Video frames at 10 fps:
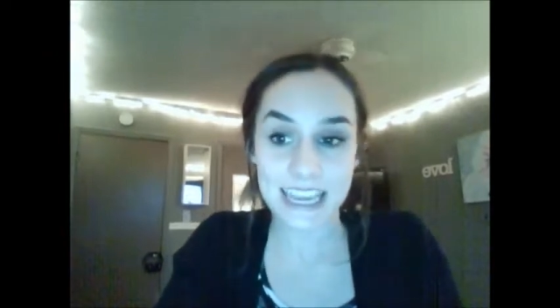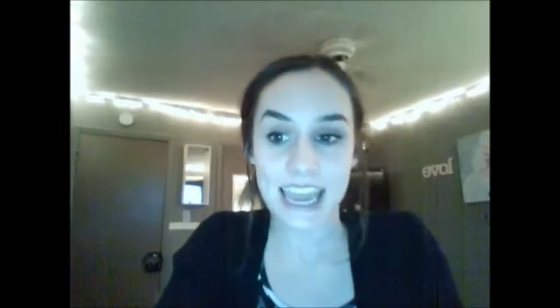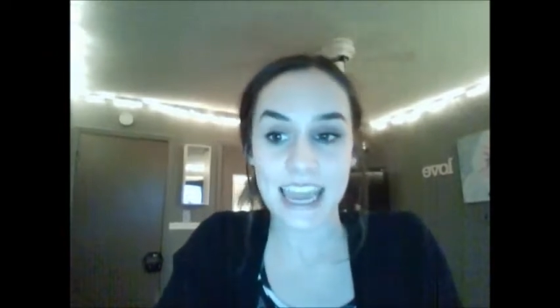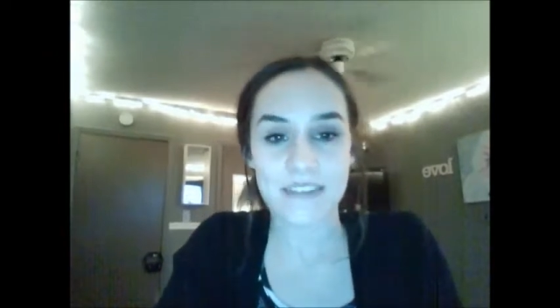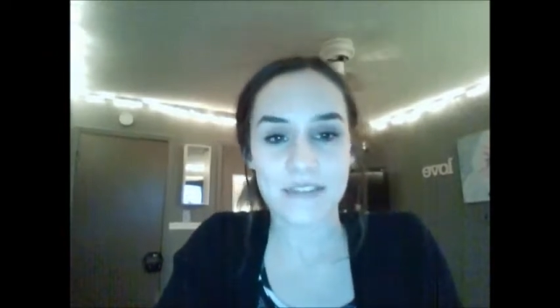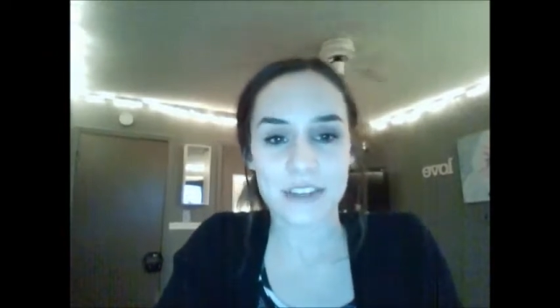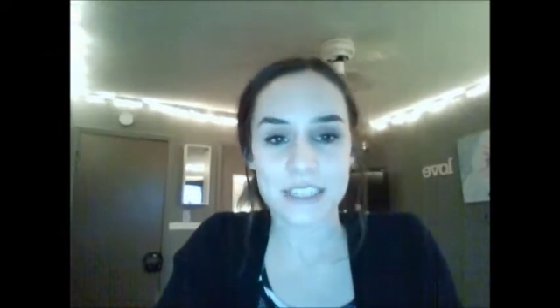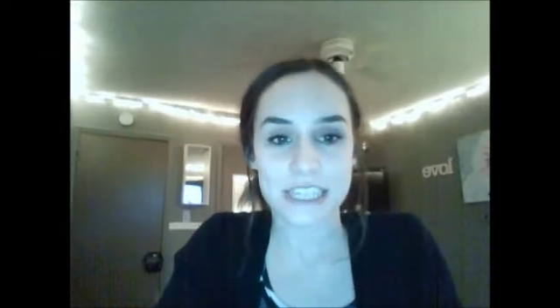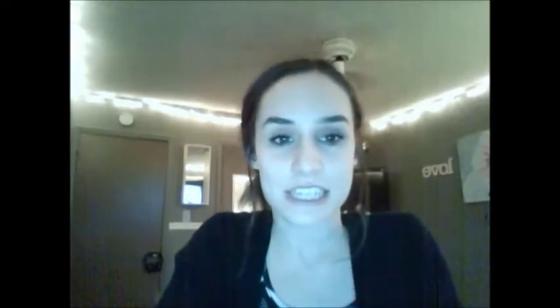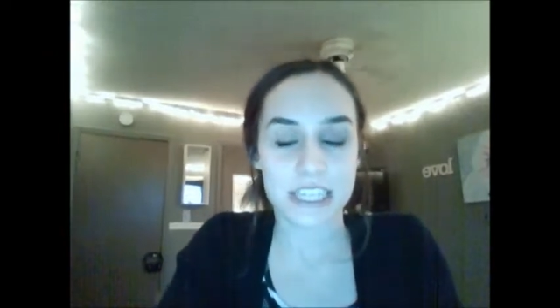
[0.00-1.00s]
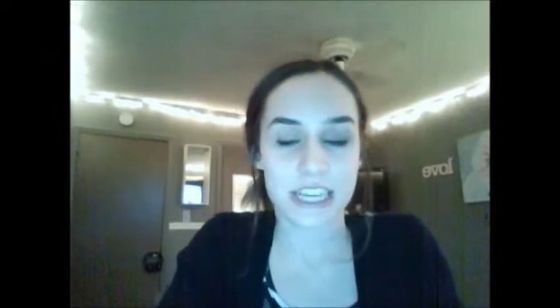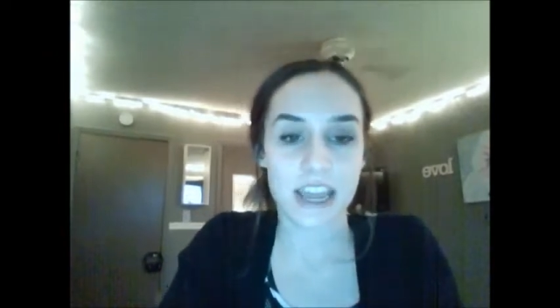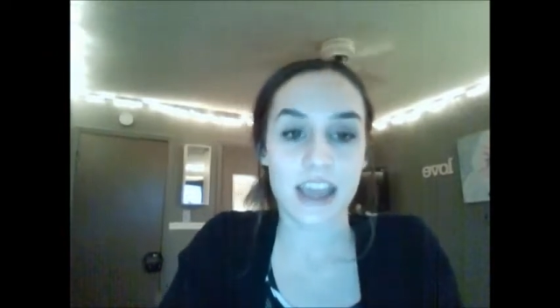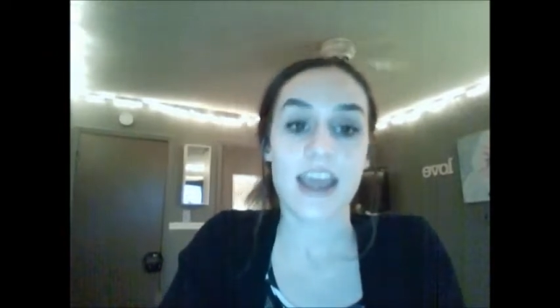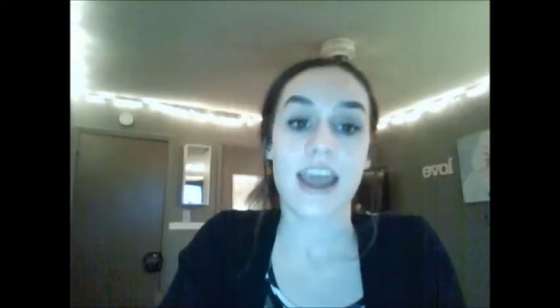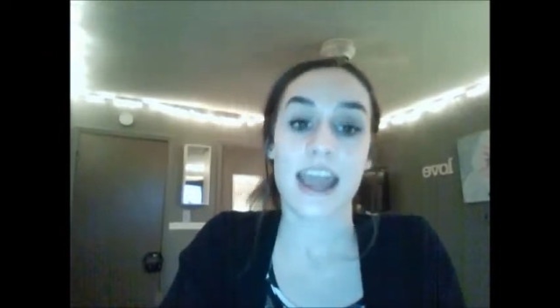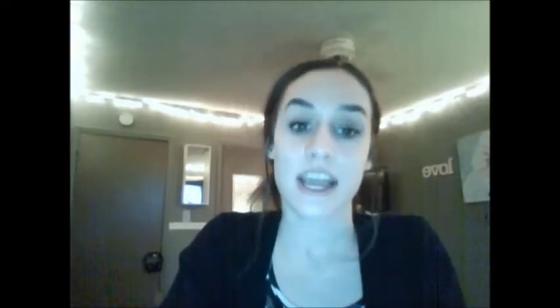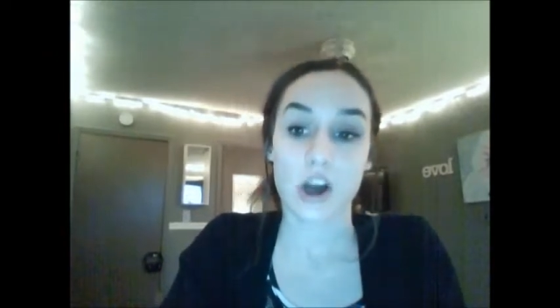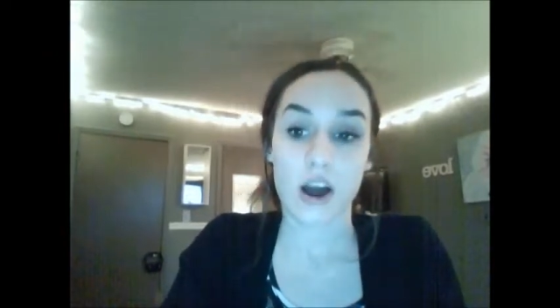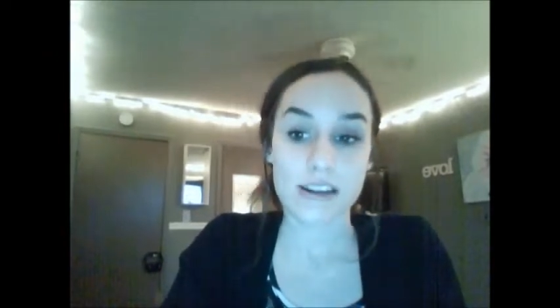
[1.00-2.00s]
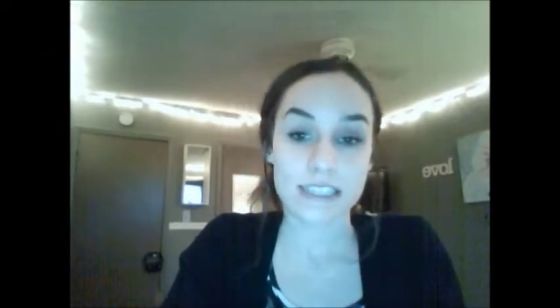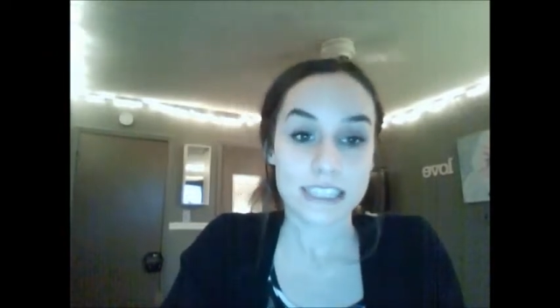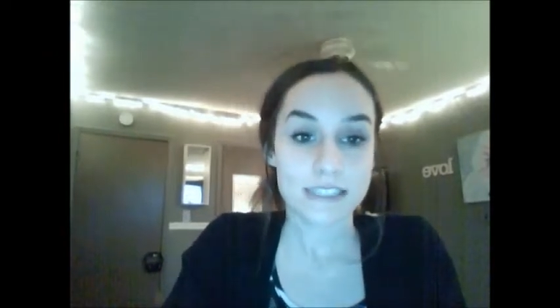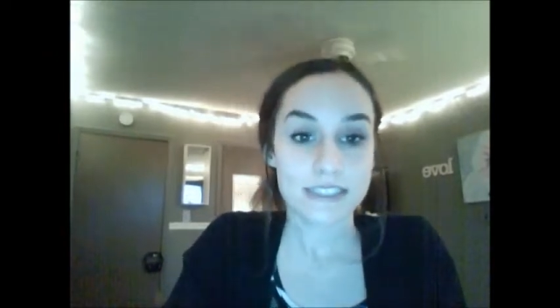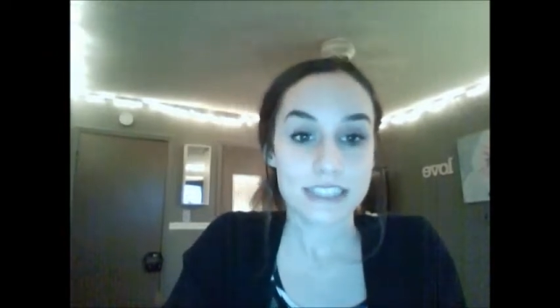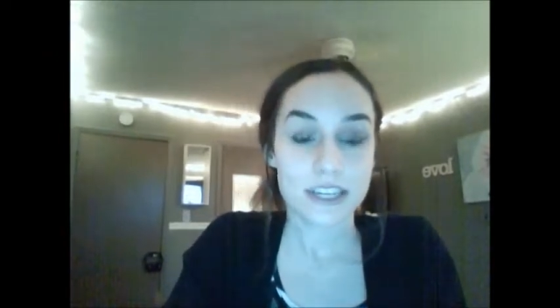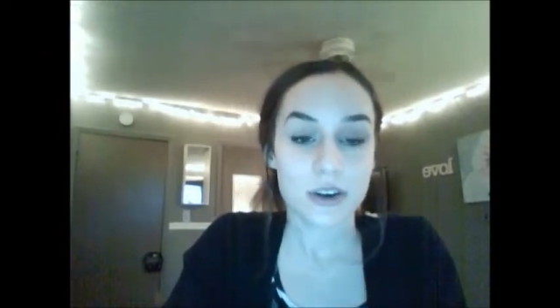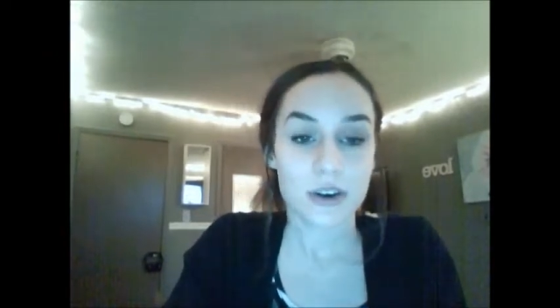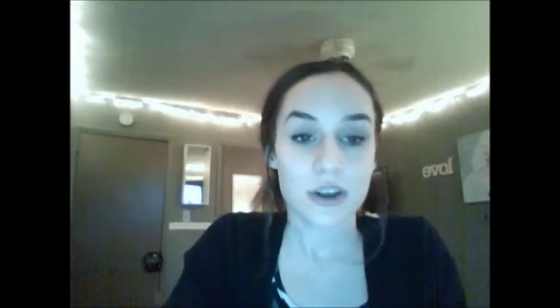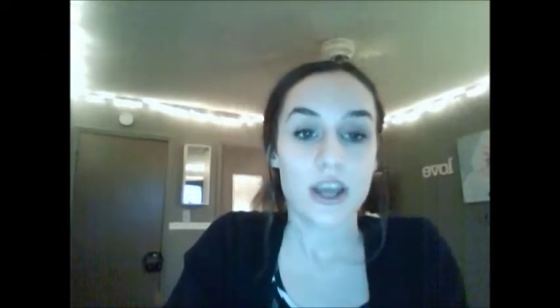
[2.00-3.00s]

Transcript: If you're teaching a cognitive skill,